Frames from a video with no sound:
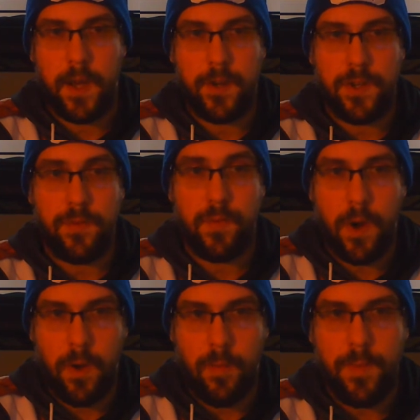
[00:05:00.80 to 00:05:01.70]
heir to
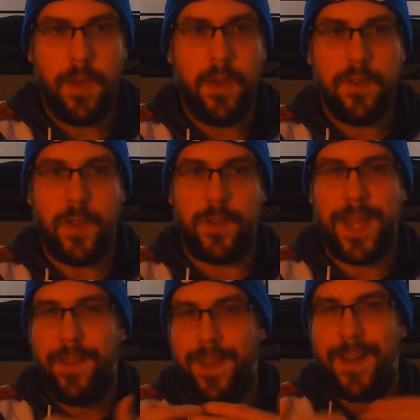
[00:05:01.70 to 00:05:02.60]
Rome. So there's
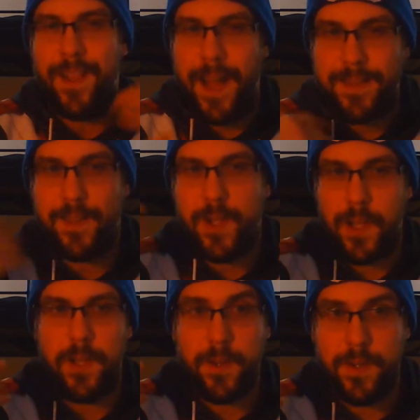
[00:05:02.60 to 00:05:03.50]
kind of like a classical
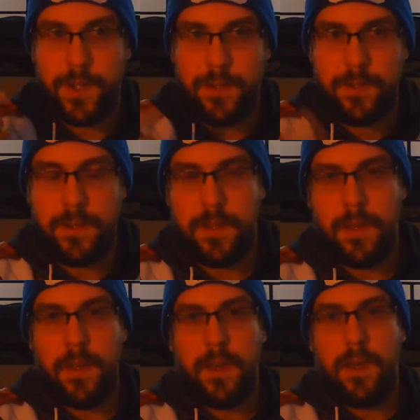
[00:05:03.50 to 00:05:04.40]
allusion
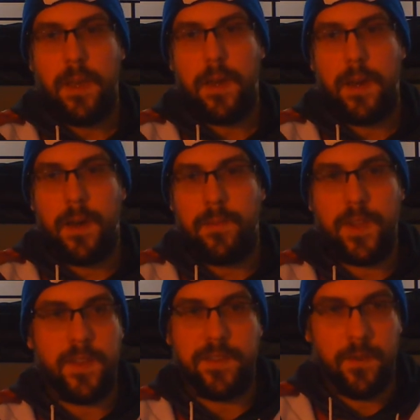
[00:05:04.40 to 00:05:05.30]

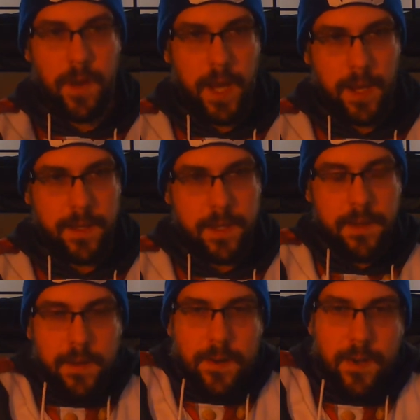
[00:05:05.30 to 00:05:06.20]
to these great
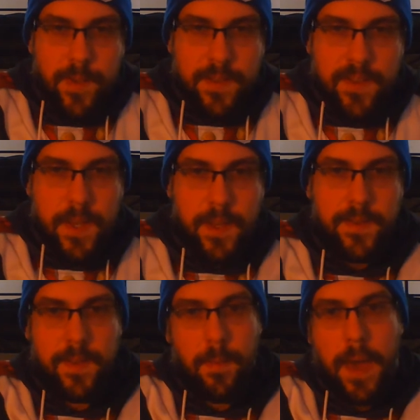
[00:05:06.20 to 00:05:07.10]
urban
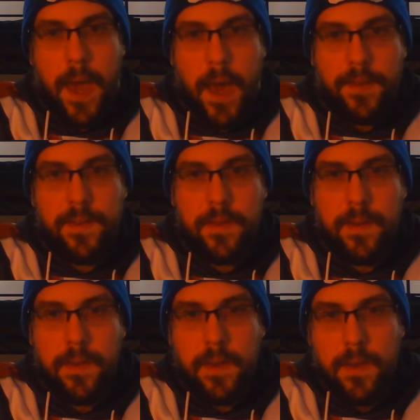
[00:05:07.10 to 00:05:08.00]
cities in the past,
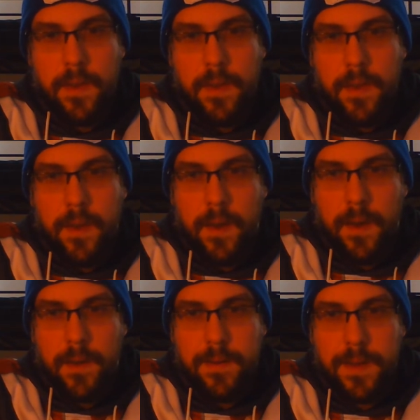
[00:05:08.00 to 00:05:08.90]

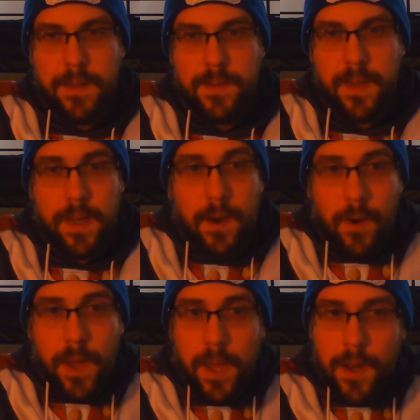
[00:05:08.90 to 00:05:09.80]
and it's like,
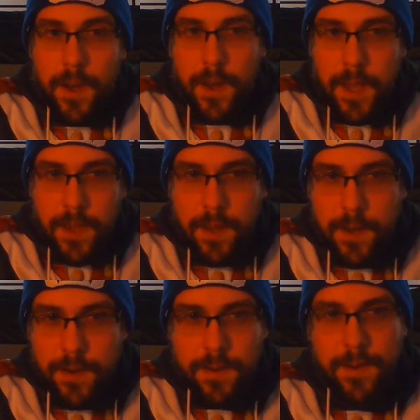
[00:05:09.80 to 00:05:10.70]
oh,
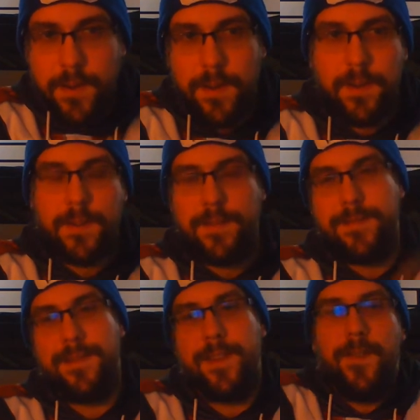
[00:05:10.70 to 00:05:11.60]
here,
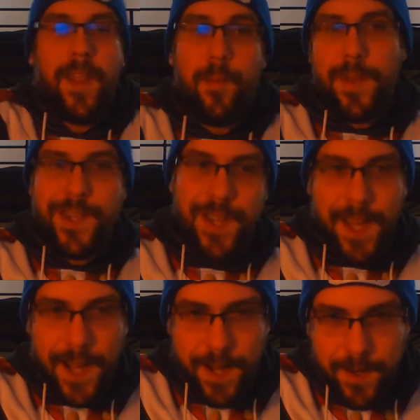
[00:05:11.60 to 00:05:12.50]
develop in
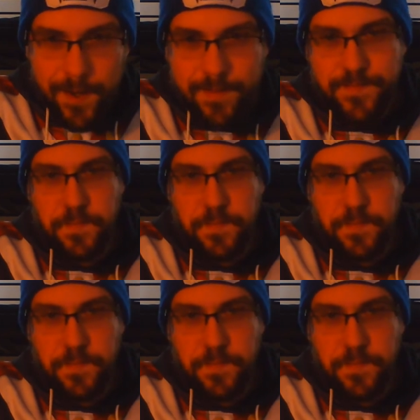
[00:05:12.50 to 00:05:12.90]
Chicago.